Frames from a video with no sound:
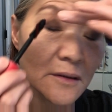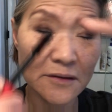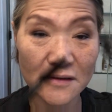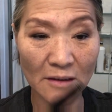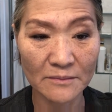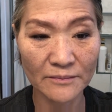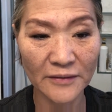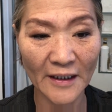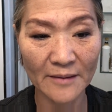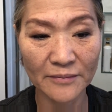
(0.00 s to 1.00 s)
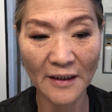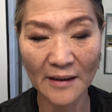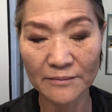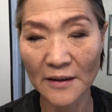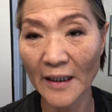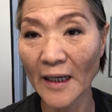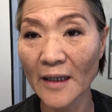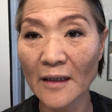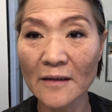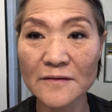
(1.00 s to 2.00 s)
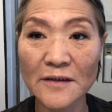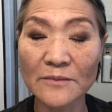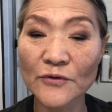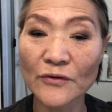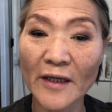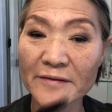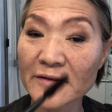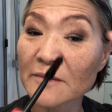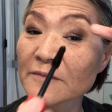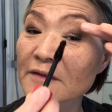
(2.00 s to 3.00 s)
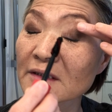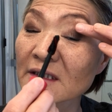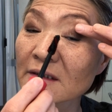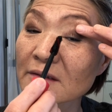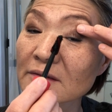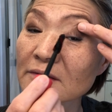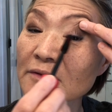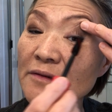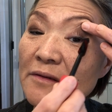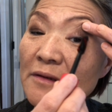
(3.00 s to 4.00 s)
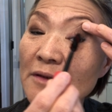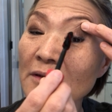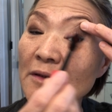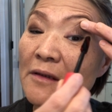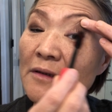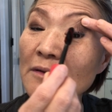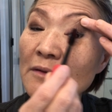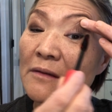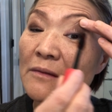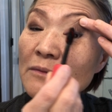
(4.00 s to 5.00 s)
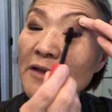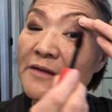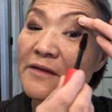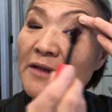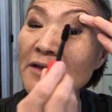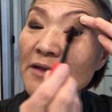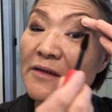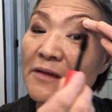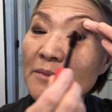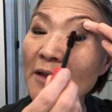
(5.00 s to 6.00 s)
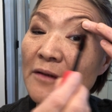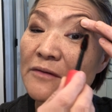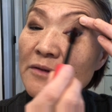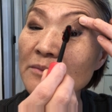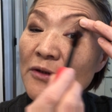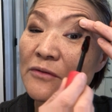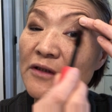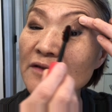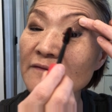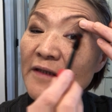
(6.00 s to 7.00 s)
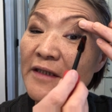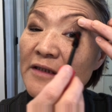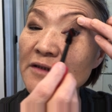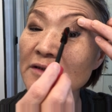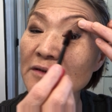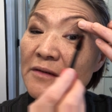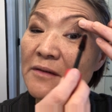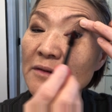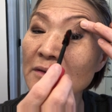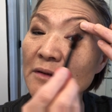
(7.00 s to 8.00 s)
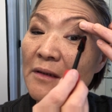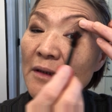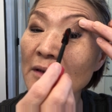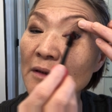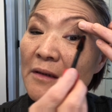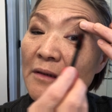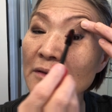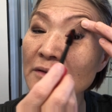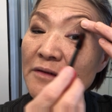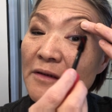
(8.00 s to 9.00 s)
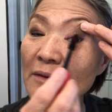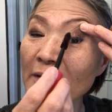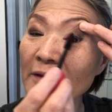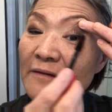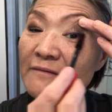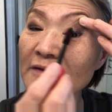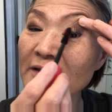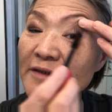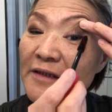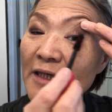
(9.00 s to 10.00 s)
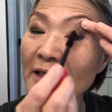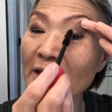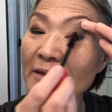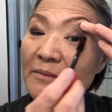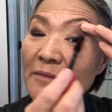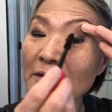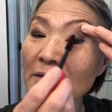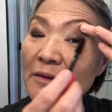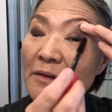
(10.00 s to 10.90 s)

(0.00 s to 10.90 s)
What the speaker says: some blah blah blah on some random things. One thing is about motivation. So every time